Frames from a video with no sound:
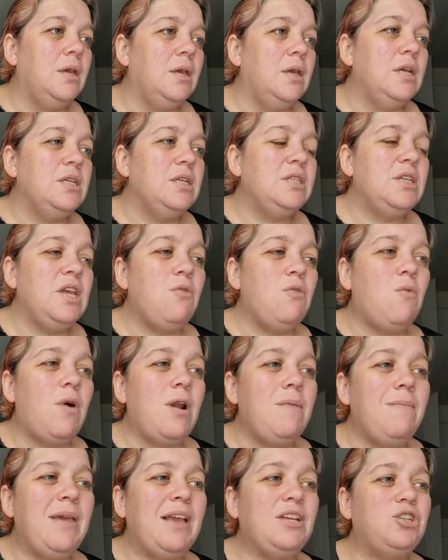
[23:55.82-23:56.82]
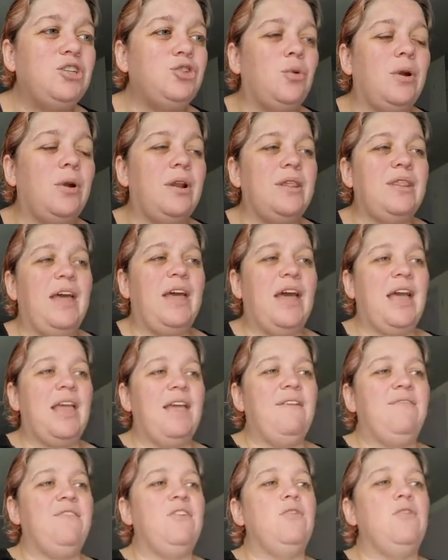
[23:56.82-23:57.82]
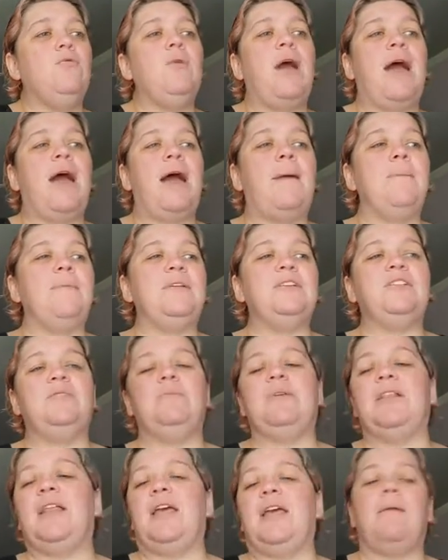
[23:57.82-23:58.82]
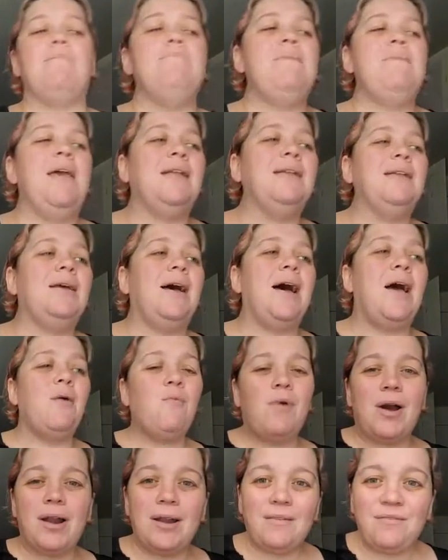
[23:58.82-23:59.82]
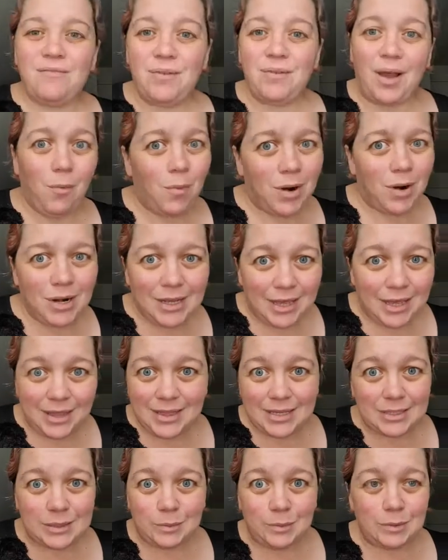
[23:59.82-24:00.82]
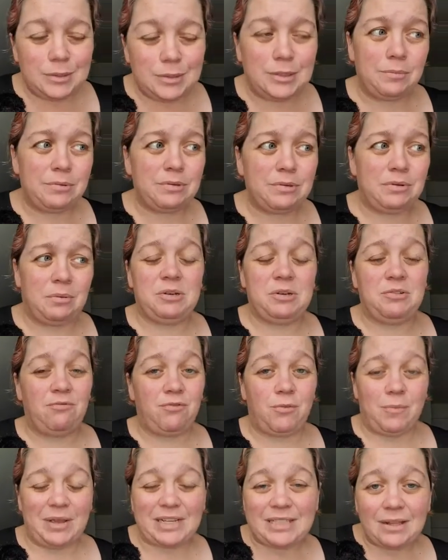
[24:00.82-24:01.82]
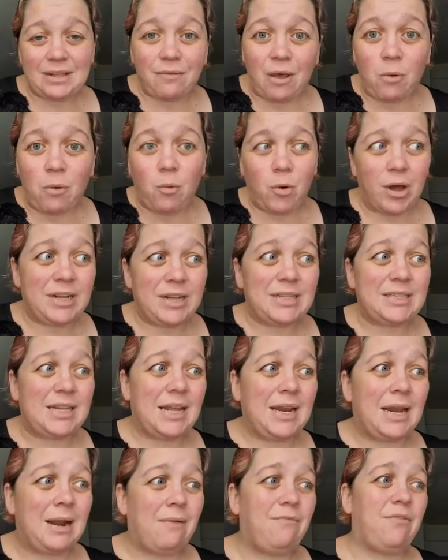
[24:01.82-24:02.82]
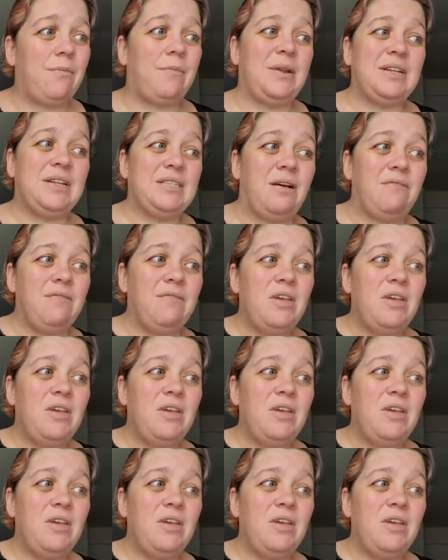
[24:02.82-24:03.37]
So you want to make sure that if you happen to be like, Amanda, I want to get this subscription for myself. I want to set it up for myself.